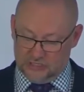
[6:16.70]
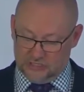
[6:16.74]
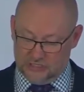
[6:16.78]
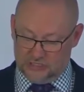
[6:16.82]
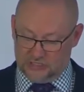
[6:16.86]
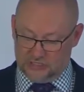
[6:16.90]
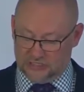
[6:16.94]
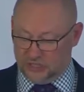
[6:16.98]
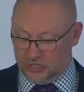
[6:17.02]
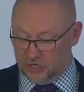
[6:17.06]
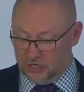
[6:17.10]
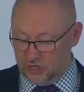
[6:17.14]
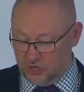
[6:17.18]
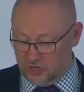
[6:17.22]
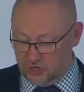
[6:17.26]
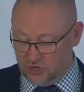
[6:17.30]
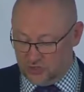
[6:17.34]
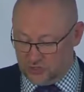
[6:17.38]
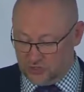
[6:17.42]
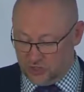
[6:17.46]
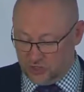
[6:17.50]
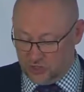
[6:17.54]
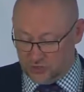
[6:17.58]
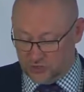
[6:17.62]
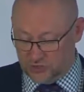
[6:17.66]
She's
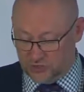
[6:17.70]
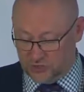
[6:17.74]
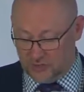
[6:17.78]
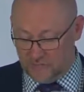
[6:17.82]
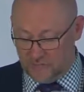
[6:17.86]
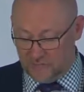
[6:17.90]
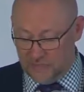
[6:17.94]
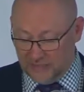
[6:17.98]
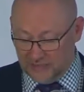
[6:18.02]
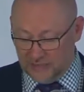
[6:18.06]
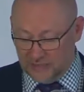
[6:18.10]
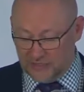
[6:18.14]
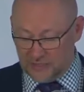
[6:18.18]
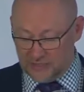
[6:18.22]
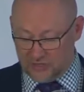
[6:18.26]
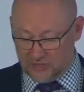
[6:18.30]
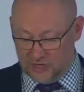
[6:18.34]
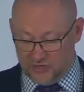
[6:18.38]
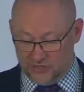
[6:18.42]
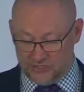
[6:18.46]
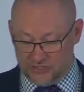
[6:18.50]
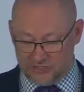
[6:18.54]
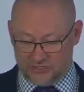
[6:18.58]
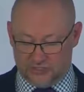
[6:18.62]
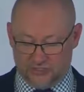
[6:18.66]
secured close to $1 million
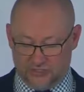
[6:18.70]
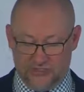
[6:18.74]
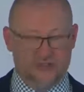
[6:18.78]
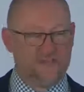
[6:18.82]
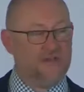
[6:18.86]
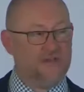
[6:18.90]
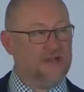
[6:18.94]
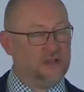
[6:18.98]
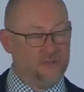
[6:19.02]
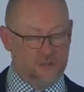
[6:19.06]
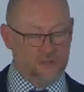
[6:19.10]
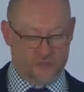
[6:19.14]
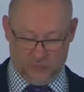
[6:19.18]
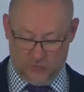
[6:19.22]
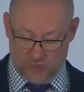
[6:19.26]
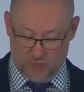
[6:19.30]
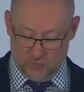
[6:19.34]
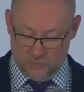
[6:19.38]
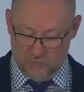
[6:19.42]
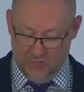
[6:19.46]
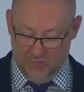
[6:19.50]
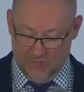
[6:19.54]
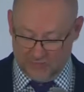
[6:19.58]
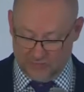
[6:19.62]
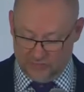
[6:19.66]
to develop
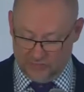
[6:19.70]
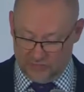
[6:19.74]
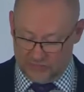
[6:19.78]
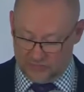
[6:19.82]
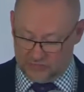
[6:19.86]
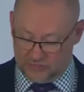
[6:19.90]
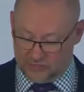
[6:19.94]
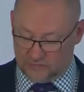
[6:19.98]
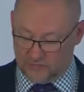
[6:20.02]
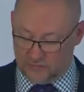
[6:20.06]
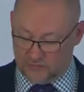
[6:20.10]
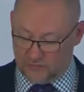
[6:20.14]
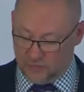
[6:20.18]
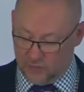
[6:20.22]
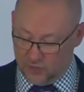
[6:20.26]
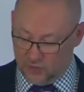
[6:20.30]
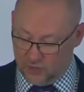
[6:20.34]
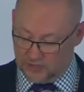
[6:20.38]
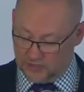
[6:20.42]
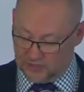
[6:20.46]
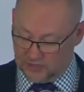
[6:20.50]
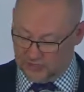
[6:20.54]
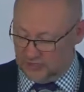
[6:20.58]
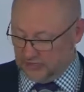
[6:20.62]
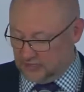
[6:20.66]
new methods of
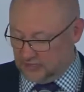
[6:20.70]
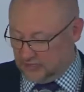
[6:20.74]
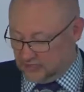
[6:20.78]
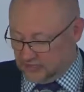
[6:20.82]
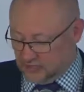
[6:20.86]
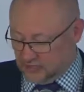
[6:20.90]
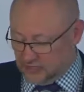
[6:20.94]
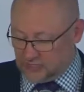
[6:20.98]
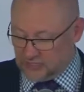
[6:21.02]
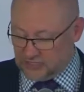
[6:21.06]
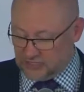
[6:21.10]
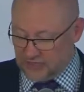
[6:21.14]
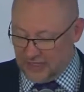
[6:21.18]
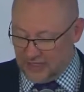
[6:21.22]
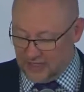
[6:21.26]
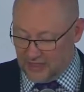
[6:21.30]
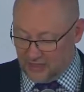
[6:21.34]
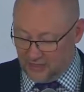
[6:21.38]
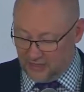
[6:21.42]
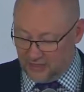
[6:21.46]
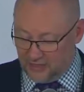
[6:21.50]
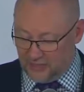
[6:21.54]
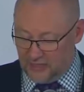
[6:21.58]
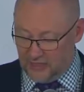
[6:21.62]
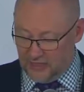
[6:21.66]
supporting gut
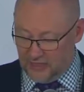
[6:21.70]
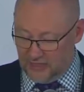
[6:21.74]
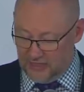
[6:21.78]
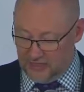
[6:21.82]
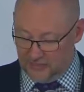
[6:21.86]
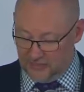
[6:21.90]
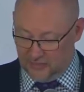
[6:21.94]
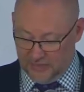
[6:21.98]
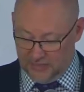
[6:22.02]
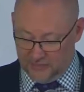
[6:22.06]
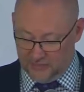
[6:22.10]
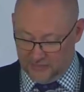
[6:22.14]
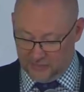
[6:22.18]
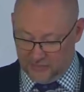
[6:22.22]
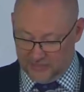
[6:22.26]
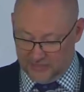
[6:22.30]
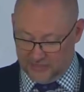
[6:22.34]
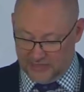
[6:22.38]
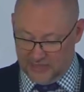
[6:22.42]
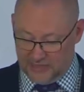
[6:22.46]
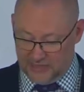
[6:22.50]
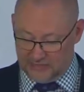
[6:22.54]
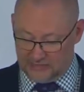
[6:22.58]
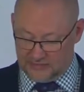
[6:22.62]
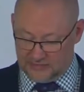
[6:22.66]
health in people
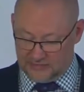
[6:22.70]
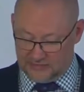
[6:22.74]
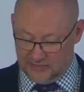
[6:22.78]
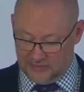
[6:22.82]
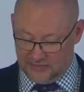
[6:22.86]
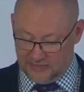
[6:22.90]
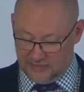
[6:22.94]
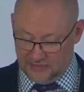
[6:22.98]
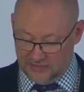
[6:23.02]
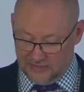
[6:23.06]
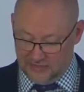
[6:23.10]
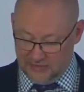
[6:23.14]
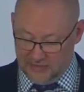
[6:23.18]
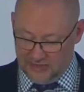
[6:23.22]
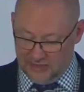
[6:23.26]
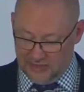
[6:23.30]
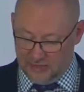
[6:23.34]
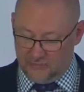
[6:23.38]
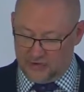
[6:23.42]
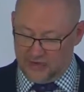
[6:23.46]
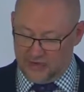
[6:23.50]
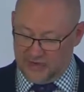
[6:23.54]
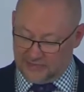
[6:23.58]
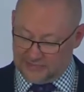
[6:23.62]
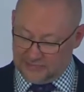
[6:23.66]
with cancer
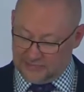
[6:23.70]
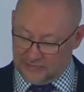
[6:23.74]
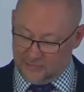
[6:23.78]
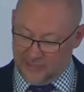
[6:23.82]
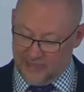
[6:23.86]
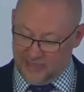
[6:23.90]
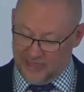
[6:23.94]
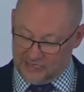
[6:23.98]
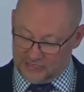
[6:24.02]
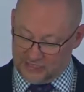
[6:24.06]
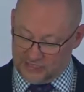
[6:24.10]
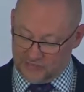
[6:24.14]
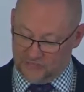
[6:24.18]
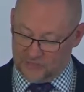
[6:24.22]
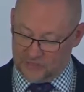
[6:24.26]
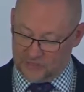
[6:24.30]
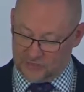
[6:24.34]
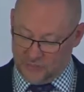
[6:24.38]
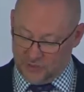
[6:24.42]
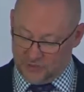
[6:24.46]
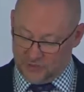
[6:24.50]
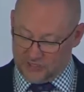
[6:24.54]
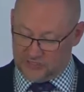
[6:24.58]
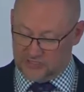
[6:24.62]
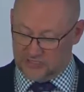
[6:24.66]
and predicting patient
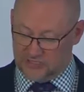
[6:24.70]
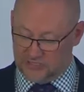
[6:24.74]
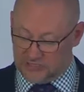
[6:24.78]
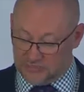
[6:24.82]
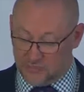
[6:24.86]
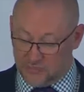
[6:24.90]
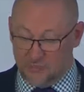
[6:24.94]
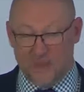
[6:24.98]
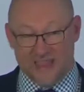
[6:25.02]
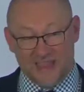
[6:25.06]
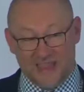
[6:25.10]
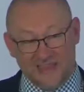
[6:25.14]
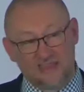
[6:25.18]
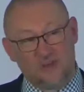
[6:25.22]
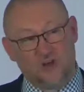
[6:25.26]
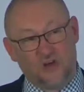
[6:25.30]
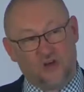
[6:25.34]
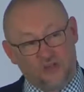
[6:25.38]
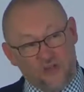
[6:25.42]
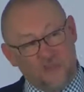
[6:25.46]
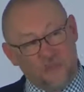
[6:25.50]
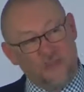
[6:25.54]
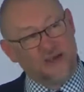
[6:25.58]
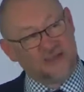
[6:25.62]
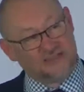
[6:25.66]
responses based
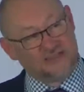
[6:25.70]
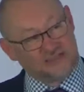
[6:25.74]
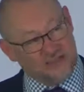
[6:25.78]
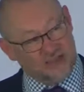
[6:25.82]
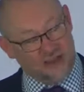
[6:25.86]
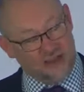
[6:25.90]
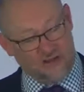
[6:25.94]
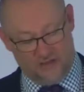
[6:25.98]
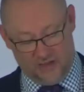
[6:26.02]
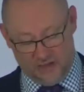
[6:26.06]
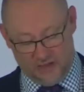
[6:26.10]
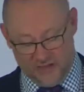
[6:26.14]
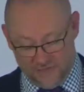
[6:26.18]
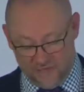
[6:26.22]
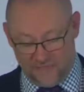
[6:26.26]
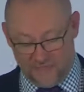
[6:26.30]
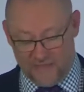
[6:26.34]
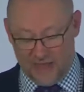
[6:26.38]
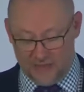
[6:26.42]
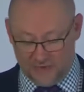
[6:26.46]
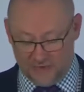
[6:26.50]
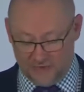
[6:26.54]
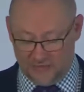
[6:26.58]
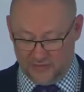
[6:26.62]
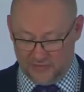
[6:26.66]
on the bacteria
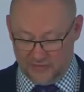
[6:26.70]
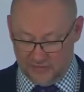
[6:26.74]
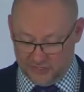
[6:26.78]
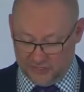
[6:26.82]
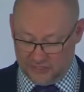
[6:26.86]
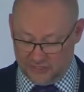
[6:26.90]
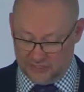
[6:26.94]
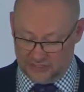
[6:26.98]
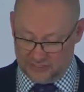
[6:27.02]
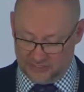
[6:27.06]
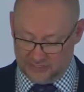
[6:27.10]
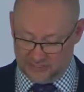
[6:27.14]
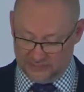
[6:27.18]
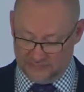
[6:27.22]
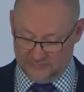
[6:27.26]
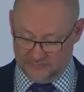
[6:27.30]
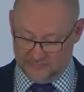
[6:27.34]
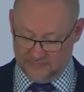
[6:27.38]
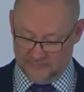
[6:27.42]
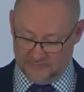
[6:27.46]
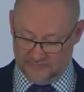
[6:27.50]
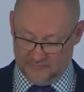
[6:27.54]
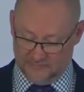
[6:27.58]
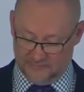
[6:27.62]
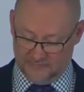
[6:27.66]
found in their gut.
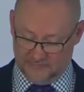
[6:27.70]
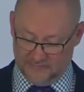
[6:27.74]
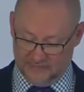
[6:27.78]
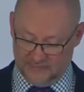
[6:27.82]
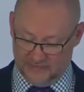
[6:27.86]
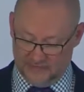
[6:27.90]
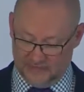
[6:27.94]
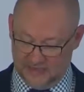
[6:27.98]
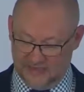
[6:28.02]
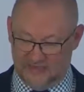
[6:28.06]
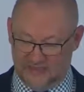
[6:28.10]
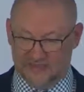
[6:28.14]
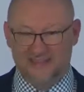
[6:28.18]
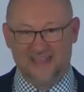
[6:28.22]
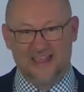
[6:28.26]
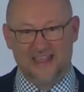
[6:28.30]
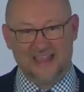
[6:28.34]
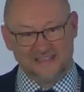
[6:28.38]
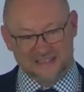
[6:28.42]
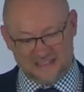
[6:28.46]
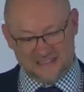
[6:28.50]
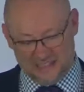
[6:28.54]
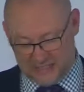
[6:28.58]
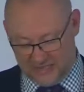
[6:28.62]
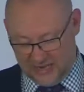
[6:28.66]

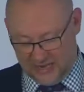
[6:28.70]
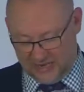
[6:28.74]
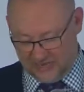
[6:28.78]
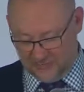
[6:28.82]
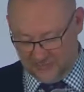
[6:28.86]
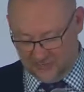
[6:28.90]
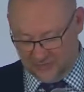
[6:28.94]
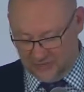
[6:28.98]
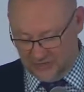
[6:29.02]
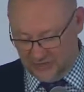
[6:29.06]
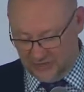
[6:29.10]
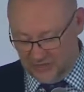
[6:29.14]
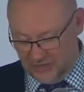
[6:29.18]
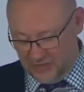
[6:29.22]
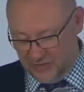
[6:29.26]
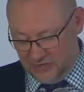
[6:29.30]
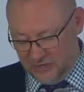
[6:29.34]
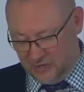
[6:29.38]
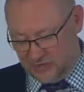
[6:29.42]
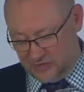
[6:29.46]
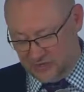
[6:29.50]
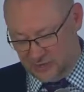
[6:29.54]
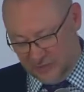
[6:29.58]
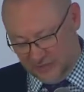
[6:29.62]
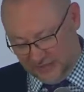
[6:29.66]
Ladies and gentlemen,
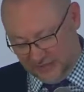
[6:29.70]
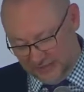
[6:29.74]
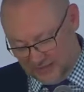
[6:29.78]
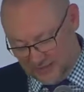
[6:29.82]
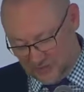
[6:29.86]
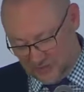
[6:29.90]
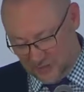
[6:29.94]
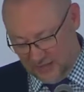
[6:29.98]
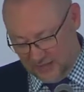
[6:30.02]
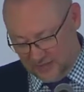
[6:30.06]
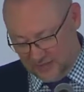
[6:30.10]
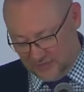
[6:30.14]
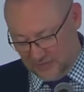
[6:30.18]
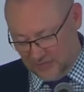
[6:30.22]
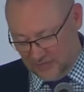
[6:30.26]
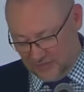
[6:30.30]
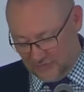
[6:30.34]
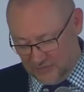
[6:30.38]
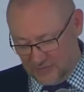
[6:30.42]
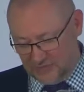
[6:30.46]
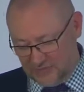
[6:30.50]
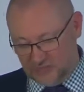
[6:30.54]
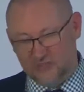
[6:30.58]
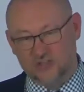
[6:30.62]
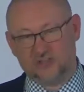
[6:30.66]
would you please
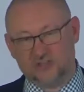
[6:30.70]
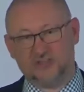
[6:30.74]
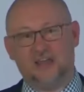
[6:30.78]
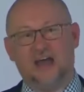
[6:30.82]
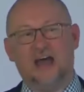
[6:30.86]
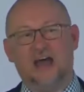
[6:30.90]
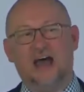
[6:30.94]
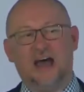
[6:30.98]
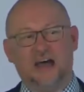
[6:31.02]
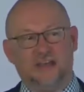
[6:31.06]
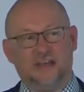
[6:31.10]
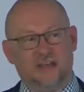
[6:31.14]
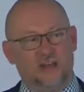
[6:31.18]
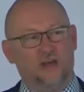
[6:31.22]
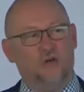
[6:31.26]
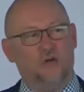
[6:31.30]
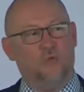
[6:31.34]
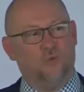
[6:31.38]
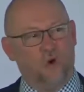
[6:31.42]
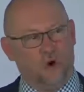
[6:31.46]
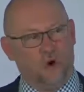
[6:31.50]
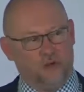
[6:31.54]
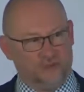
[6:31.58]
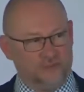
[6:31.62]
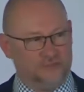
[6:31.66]
welcome Dr. Hannah
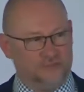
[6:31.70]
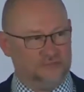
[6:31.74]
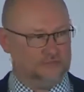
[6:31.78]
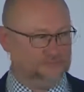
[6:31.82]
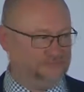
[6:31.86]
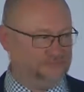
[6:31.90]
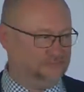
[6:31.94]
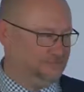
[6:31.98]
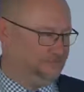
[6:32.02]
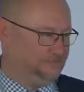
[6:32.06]
Wardle.